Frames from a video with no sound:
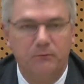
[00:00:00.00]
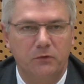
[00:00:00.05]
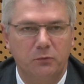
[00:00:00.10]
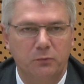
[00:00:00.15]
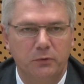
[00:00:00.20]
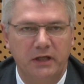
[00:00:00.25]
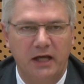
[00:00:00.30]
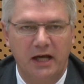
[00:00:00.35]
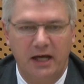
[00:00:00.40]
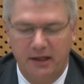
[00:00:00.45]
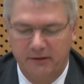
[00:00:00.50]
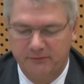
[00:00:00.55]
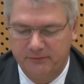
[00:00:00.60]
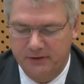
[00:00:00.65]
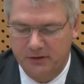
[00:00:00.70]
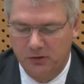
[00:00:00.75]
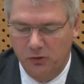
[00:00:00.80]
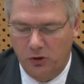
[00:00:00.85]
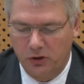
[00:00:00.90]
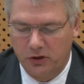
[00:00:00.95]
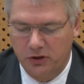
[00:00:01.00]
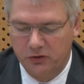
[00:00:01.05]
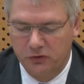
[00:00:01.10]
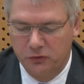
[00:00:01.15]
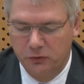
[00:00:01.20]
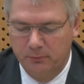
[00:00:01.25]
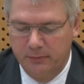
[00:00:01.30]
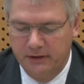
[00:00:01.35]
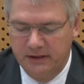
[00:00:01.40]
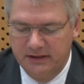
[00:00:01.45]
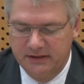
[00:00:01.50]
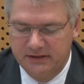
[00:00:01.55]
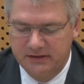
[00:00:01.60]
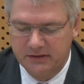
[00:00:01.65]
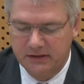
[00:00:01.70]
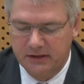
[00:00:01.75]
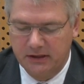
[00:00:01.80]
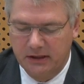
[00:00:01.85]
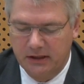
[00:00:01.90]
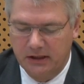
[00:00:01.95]
we have, in order to
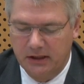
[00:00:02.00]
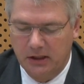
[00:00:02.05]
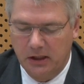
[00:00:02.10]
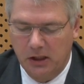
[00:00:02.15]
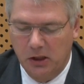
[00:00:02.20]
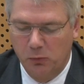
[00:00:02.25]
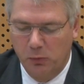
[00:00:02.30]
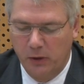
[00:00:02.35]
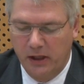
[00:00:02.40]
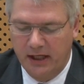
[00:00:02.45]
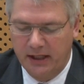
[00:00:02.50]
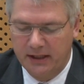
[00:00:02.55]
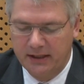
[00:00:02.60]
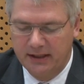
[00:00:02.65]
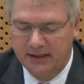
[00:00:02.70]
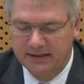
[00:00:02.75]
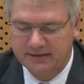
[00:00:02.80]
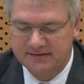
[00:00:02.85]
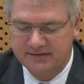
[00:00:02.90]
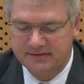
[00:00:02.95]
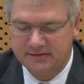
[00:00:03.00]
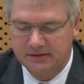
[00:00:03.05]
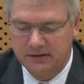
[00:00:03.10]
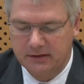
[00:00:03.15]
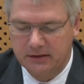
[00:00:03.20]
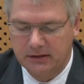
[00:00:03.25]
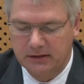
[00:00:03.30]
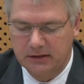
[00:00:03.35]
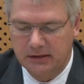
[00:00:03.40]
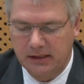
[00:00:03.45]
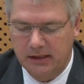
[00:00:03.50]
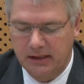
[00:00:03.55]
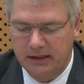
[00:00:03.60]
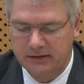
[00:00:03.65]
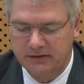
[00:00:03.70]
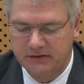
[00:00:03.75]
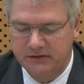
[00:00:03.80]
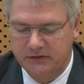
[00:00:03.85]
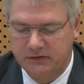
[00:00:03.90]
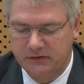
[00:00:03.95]
build awareness
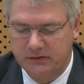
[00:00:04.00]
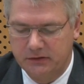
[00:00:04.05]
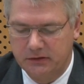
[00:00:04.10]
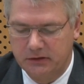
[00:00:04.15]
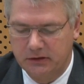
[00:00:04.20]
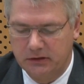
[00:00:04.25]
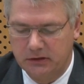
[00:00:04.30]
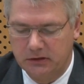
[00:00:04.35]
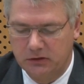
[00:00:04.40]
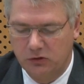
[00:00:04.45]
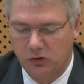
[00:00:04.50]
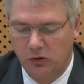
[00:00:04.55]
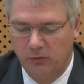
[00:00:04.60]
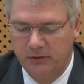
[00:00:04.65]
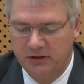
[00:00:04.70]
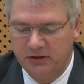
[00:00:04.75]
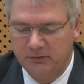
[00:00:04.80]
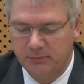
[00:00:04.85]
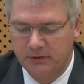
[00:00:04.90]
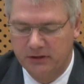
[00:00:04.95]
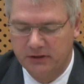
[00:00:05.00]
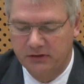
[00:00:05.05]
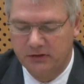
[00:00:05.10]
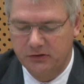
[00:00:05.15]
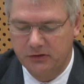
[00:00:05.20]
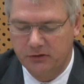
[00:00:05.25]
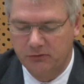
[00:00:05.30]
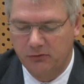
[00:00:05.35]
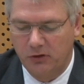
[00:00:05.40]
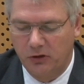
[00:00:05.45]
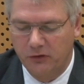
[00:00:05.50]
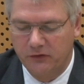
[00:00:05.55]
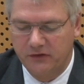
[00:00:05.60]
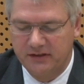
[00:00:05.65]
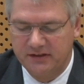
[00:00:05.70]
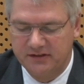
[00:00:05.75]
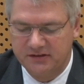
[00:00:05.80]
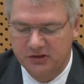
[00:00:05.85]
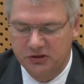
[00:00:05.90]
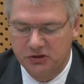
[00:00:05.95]
and commitment around
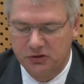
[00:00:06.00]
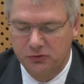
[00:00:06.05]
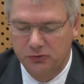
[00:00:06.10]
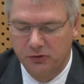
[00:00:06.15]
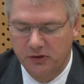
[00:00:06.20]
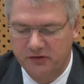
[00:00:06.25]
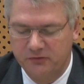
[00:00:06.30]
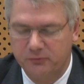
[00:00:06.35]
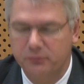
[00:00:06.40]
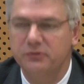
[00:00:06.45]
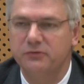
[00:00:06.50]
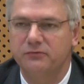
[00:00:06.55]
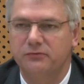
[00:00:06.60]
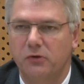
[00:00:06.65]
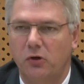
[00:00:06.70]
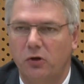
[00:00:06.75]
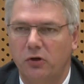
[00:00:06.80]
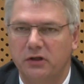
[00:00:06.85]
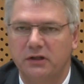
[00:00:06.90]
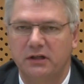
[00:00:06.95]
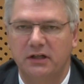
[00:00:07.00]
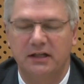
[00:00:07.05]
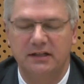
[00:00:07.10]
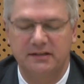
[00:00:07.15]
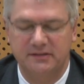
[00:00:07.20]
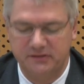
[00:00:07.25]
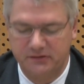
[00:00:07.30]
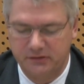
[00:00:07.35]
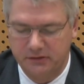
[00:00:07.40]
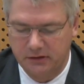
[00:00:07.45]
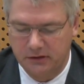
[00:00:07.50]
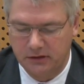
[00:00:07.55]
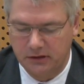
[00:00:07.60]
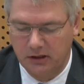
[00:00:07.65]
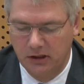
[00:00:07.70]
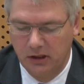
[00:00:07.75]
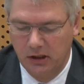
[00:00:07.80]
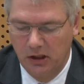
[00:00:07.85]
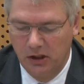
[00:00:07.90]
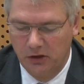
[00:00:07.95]
these issues, we've organized
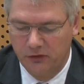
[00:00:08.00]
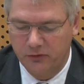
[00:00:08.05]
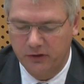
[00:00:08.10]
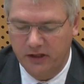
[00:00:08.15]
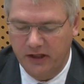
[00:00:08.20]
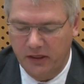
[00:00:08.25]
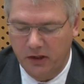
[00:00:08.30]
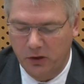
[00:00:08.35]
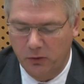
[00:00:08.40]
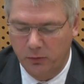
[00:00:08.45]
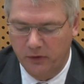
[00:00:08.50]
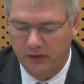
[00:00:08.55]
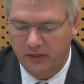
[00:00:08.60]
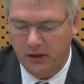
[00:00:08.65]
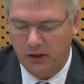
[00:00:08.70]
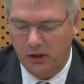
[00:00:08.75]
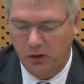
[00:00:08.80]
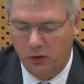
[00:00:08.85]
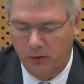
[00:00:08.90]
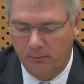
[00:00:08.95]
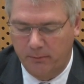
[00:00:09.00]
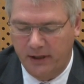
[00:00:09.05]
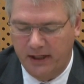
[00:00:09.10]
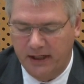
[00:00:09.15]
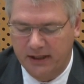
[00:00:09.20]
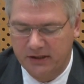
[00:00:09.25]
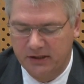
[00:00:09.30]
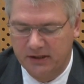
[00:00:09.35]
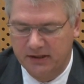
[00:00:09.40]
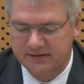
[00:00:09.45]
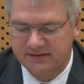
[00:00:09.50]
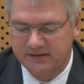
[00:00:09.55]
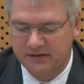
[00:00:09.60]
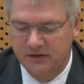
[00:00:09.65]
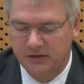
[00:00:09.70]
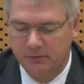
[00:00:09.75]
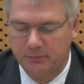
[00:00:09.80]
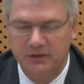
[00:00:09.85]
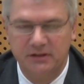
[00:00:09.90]
together with our partners in the